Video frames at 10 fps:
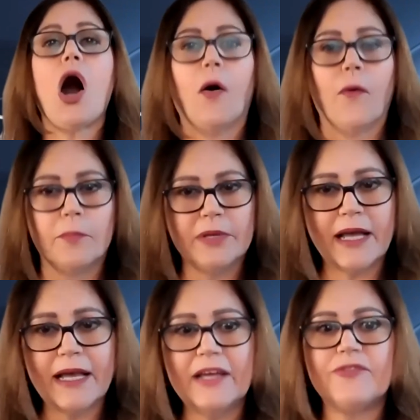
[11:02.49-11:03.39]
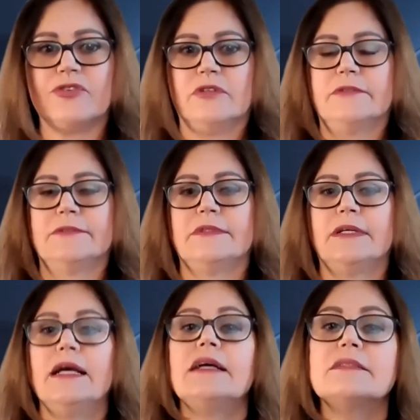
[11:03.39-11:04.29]
own behavior.
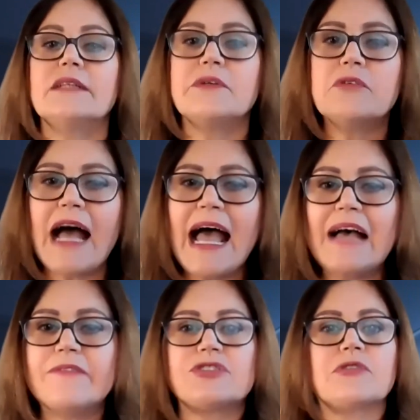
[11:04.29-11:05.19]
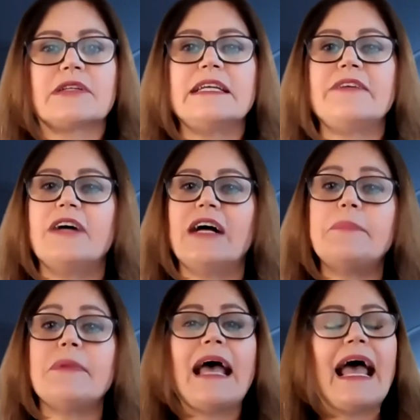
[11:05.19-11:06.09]
They will have to give
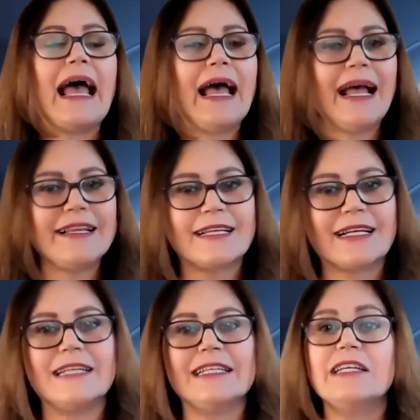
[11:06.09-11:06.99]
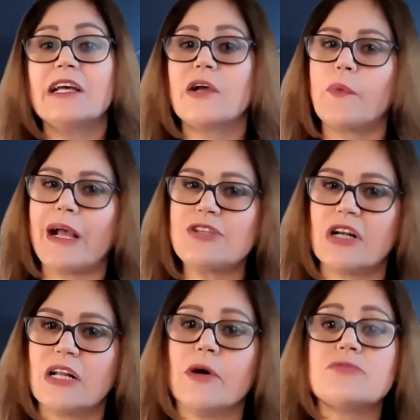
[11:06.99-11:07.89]
up ethically
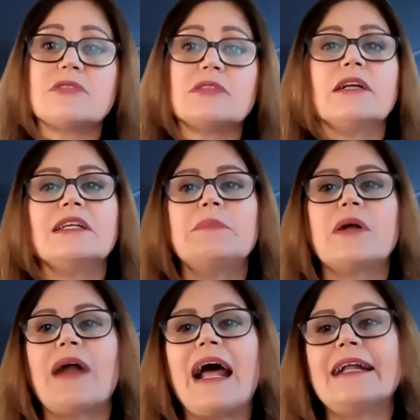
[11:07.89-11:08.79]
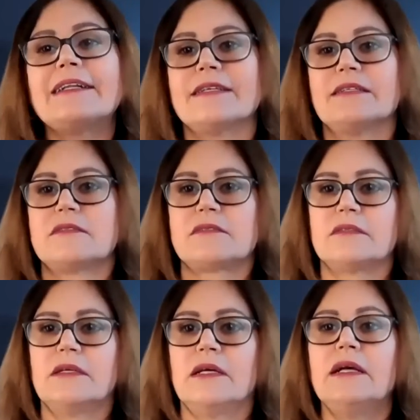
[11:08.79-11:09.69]
questionable
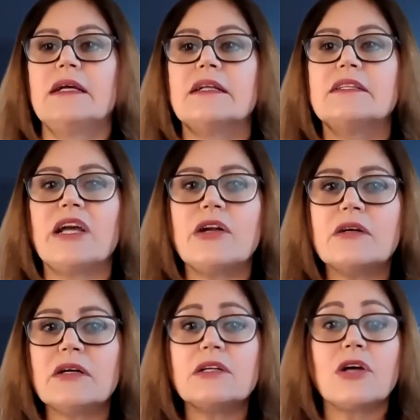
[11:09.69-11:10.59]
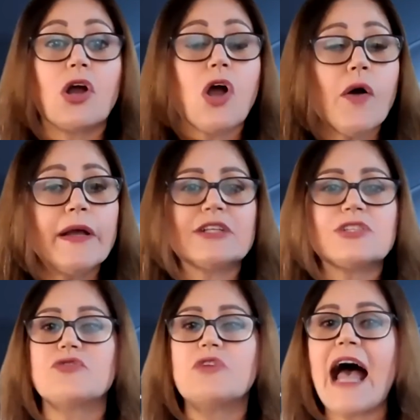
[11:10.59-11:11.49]
liberalities. They are
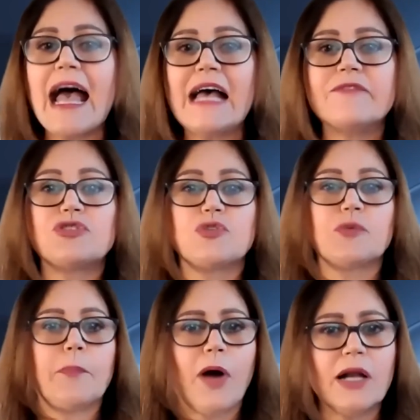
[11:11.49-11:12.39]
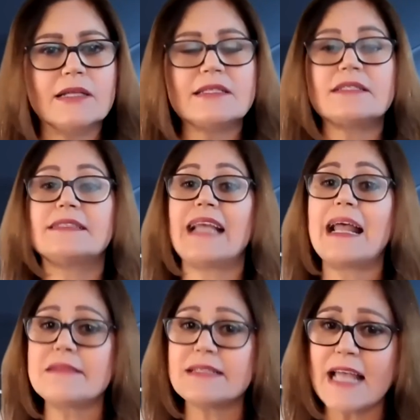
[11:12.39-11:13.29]
going to have to police
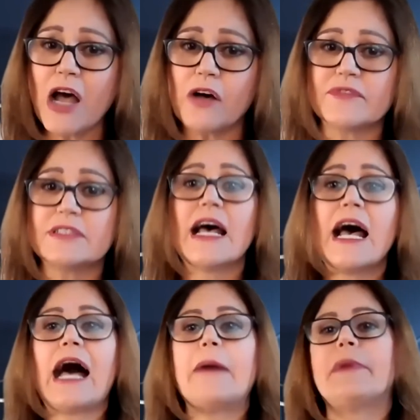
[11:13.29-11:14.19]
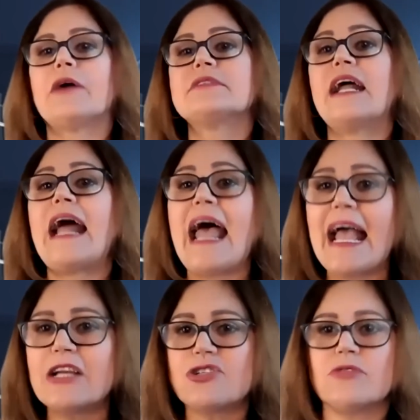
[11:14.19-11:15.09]
themselves about their
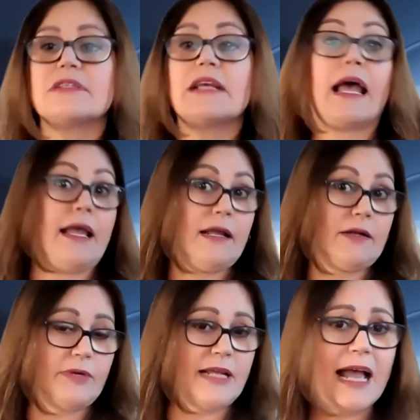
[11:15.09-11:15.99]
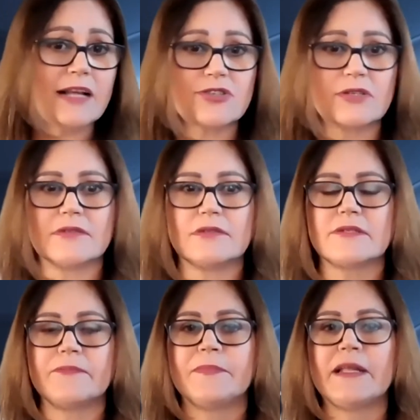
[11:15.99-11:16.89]
actions and
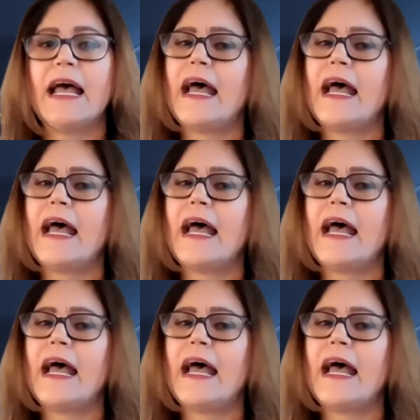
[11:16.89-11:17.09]
reactions.